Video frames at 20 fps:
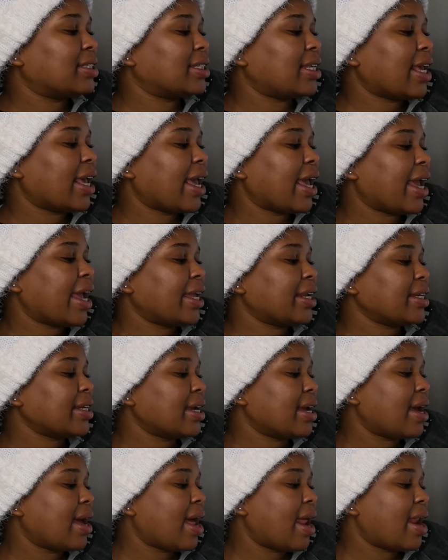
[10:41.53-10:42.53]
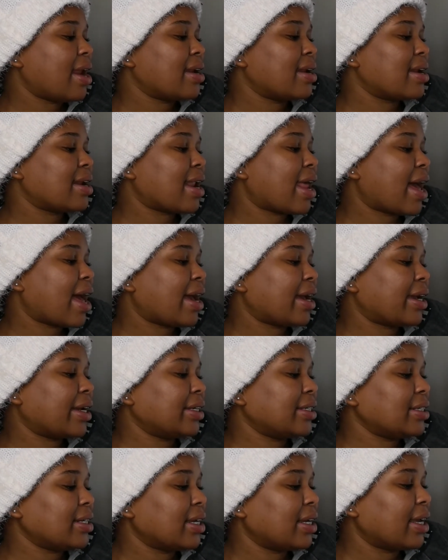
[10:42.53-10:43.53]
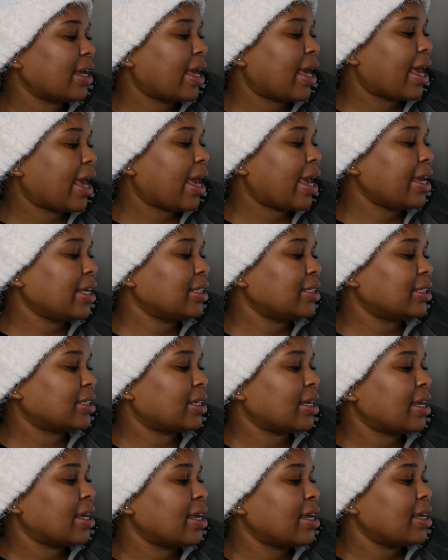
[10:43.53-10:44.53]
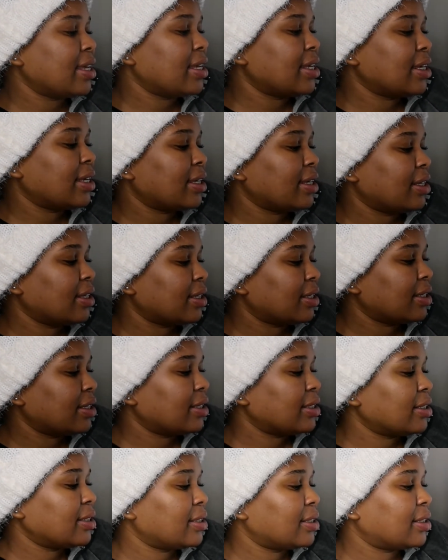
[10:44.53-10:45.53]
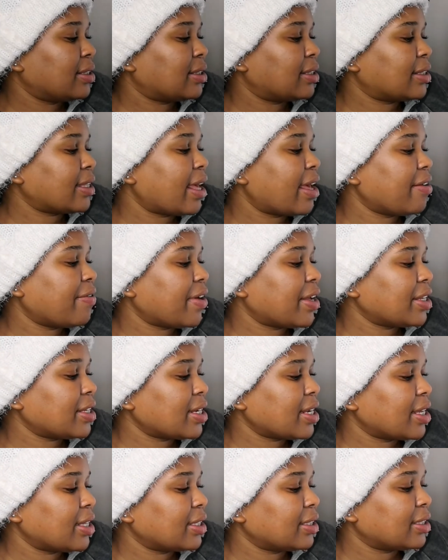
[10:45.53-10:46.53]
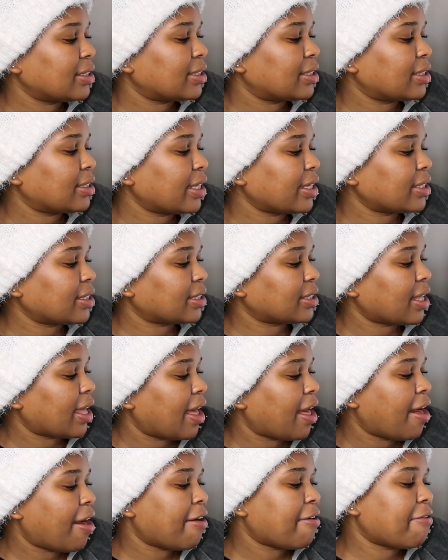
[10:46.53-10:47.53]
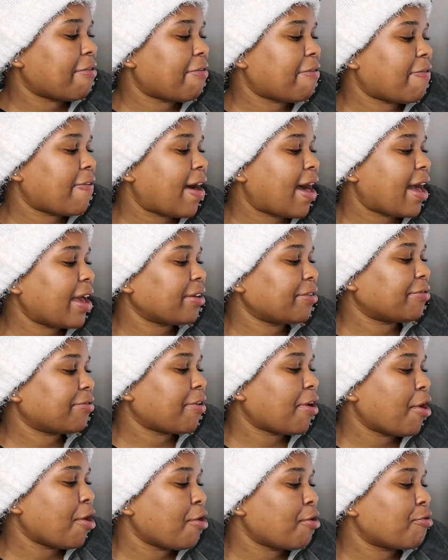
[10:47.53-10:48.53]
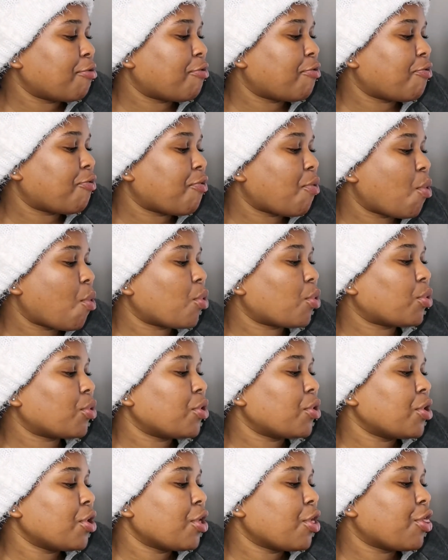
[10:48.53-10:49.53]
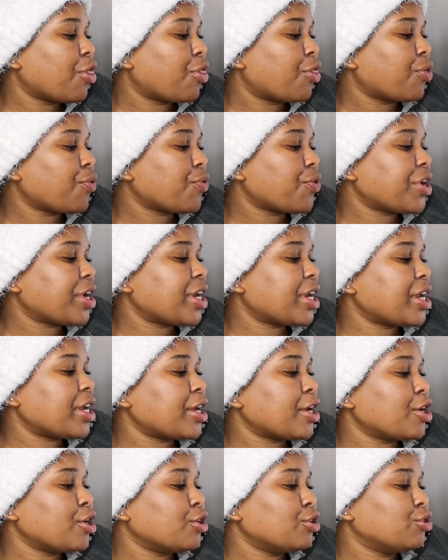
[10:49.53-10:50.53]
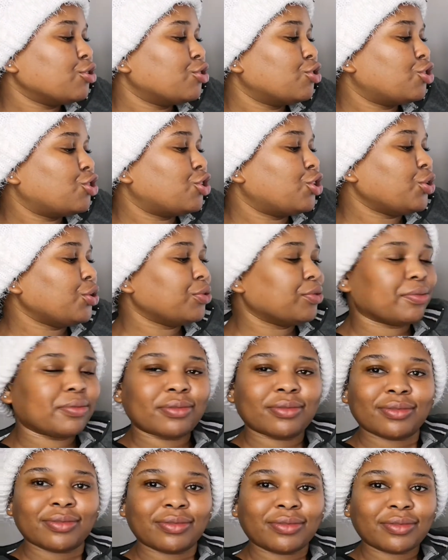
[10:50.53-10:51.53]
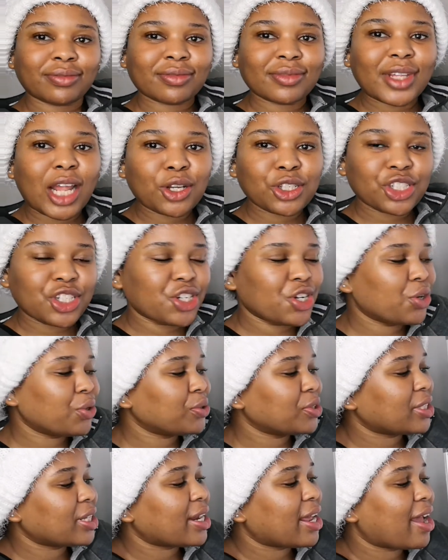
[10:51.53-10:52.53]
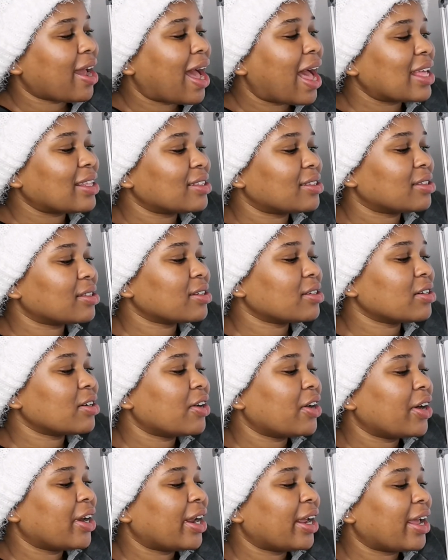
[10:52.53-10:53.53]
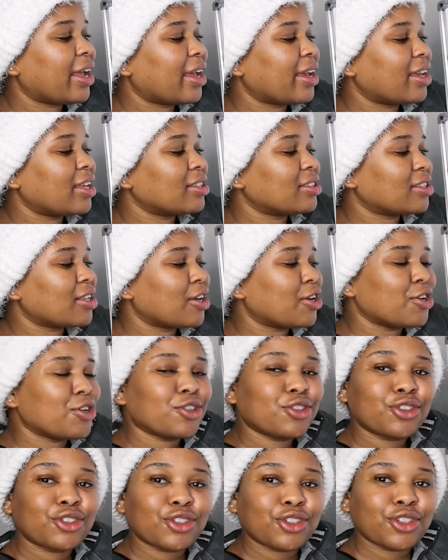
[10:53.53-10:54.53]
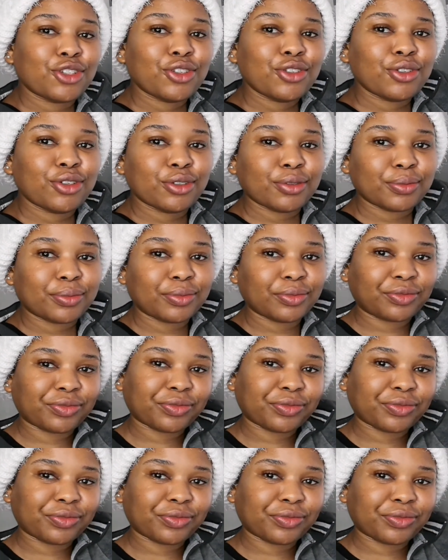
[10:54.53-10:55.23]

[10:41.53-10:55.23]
10, 9, 8, 7, 6, 5, 4, 3, 2. Now she knows that her answer is 2.